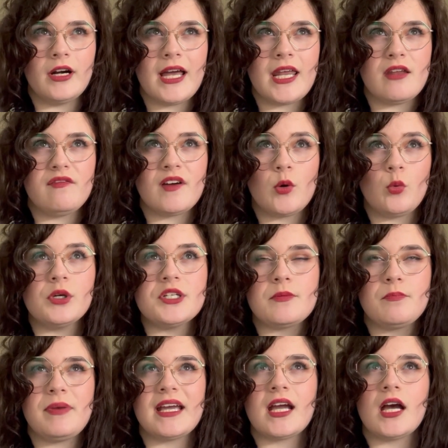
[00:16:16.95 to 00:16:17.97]
and if I were to
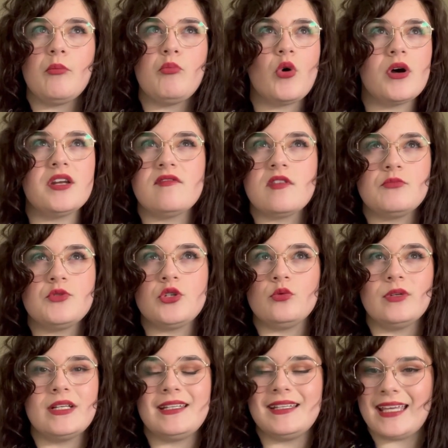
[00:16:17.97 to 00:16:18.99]
pick up one of them to
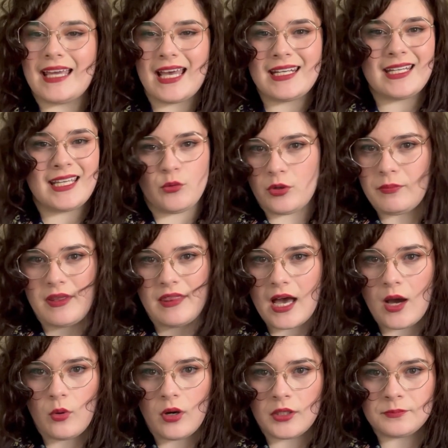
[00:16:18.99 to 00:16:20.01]
read again, it would be
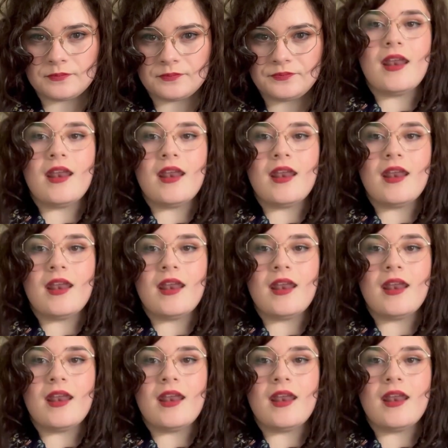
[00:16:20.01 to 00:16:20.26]
that one.